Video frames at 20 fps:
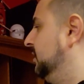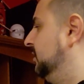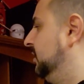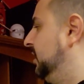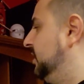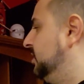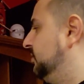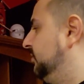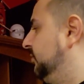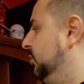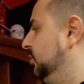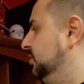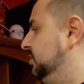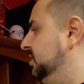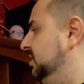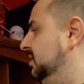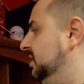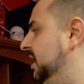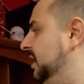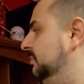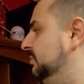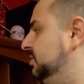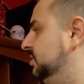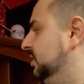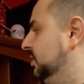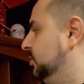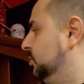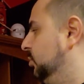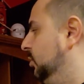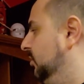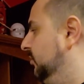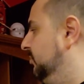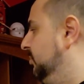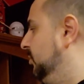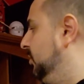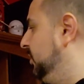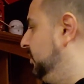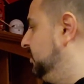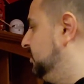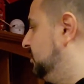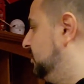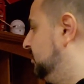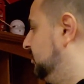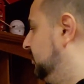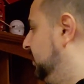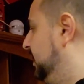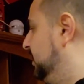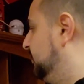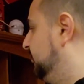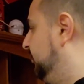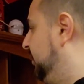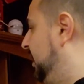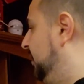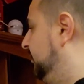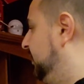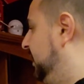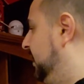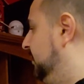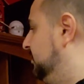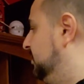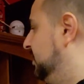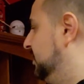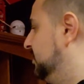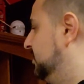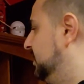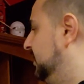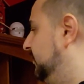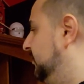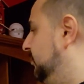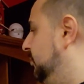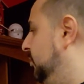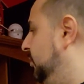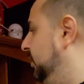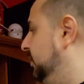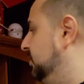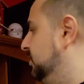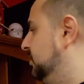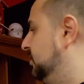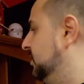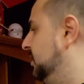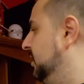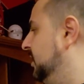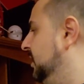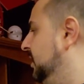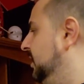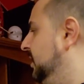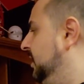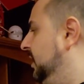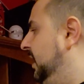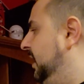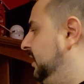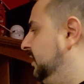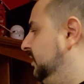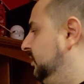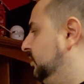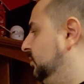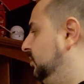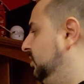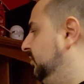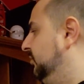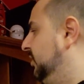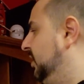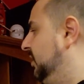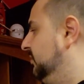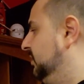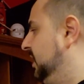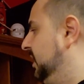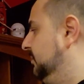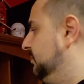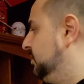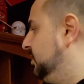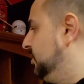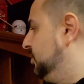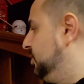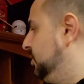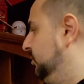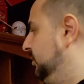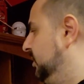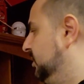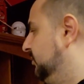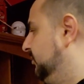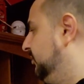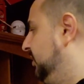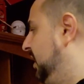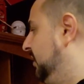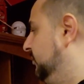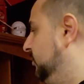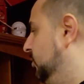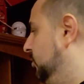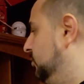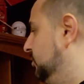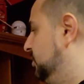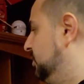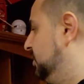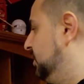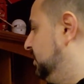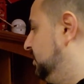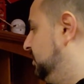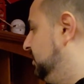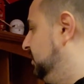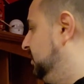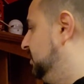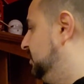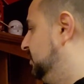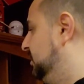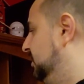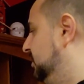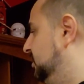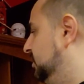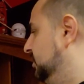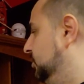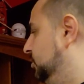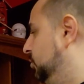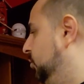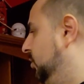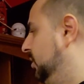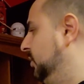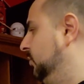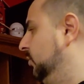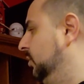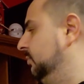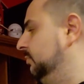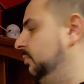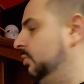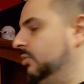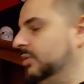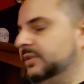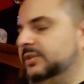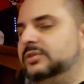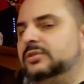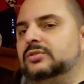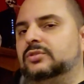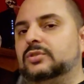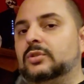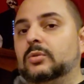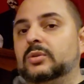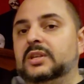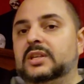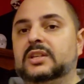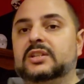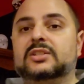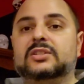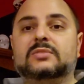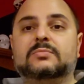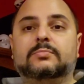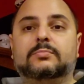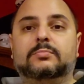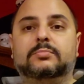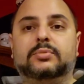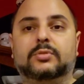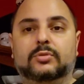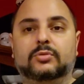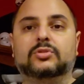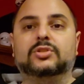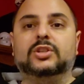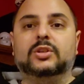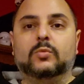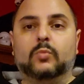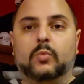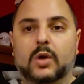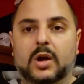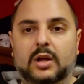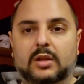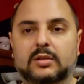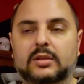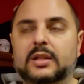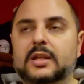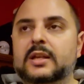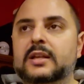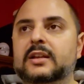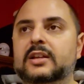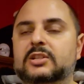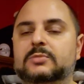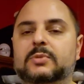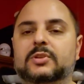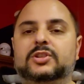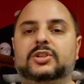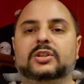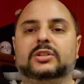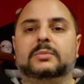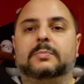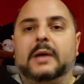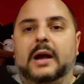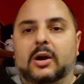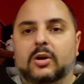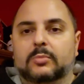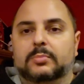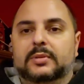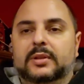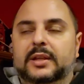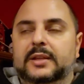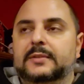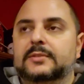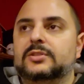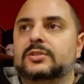Last 14 games, he's got 12 points. Last 5 games, he has 7 points. And in 35 games this year, he has 5 goals, 16 assists, and 21 points. So he is producing well, especially on the power play.